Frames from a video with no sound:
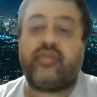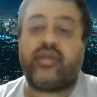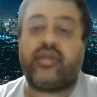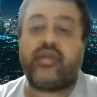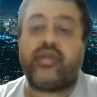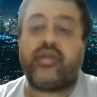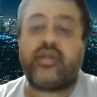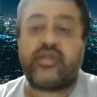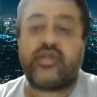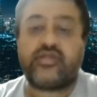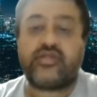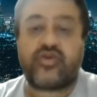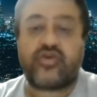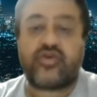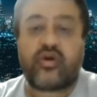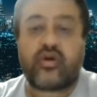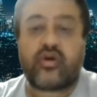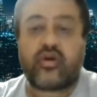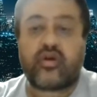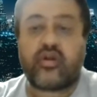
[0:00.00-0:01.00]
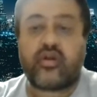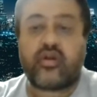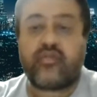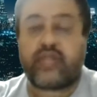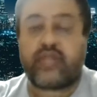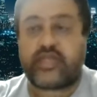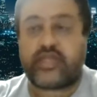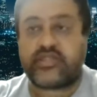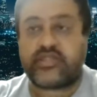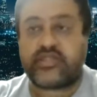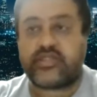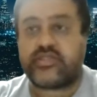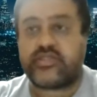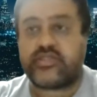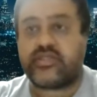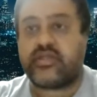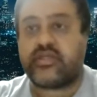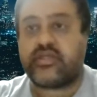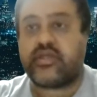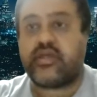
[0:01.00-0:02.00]
increase your
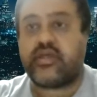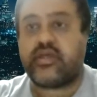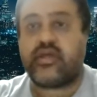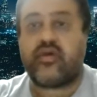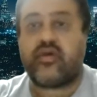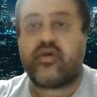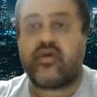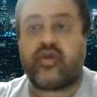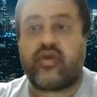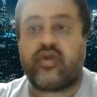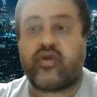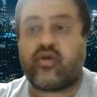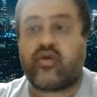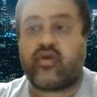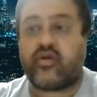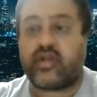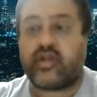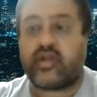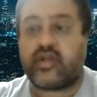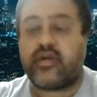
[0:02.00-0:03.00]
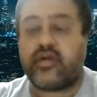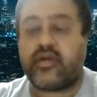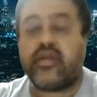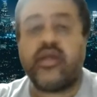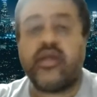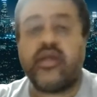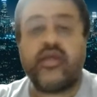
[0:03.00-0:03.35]
prices over a long run,